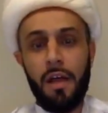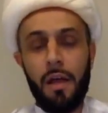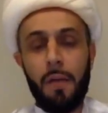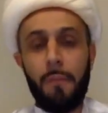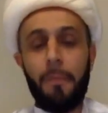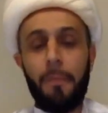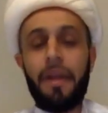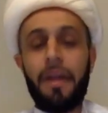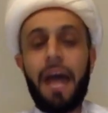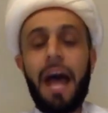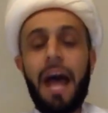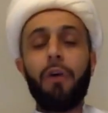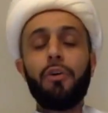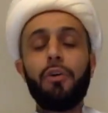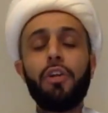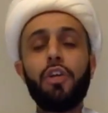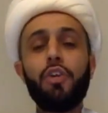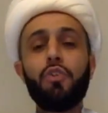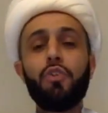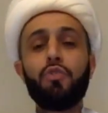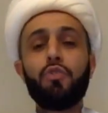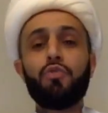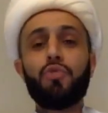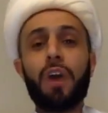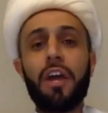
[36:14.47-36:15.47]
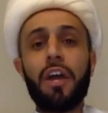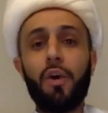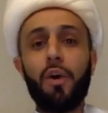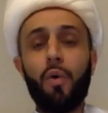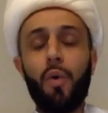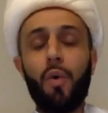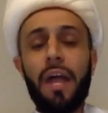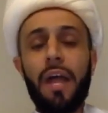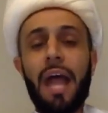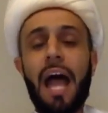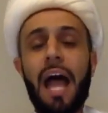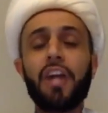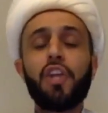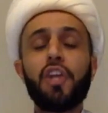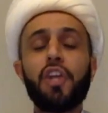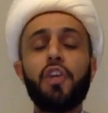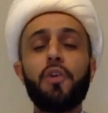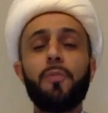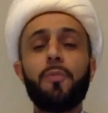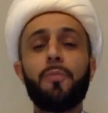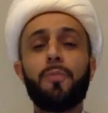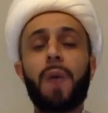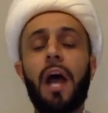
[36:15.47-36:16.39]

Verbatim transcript: But how do you run away? How do you